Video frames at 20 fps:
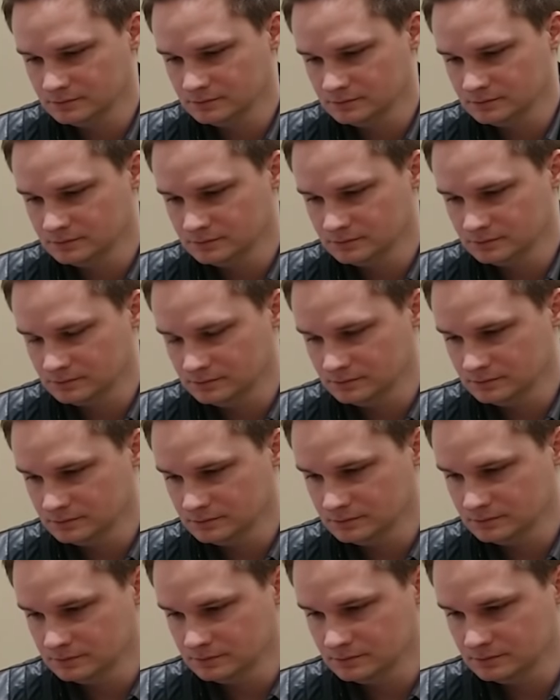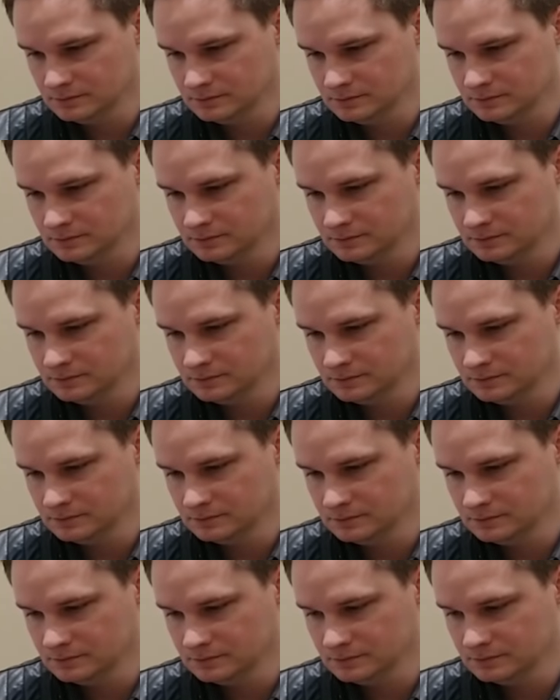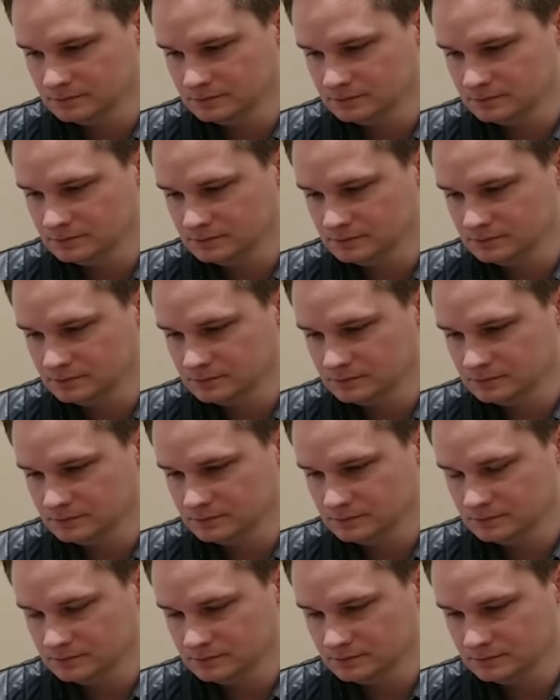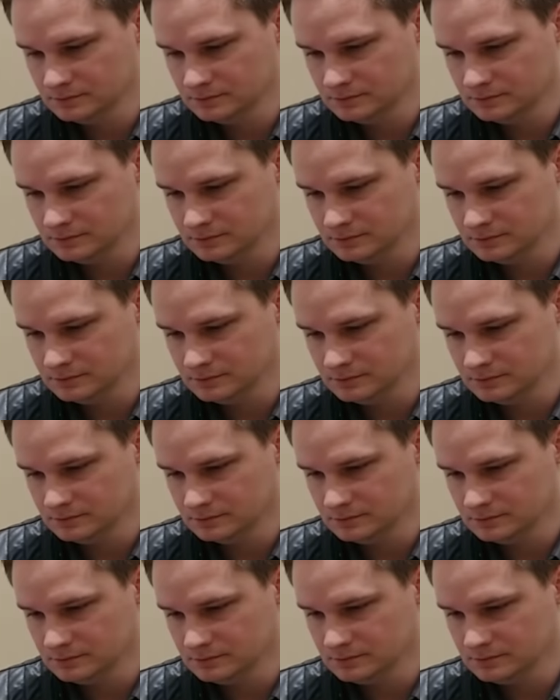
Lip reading: This person isn't speaking.